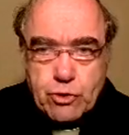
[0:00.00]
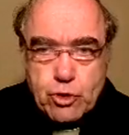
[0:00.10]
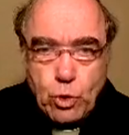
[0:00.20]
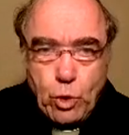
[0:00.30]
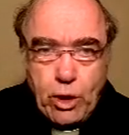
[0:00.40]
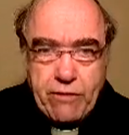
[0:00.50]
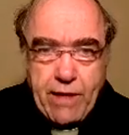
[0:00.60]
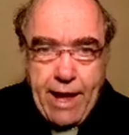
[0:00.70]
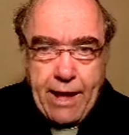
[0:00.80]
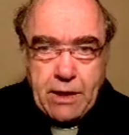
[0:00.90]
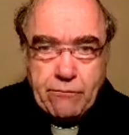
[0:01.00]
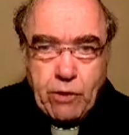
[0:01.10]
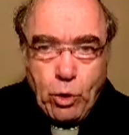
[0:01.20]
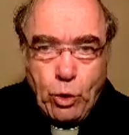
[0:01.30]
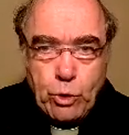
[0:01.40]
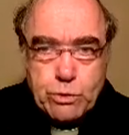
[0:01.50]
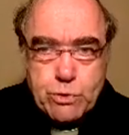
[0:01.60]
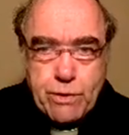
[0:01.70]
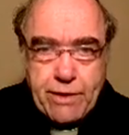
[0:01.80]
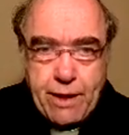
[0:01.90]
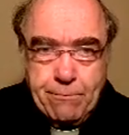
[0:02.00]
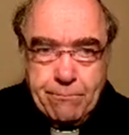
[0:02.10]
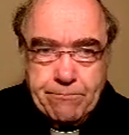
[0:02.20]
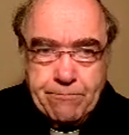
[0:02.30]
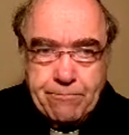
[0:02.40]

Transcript: For surely the hand of the Lord was with him.'"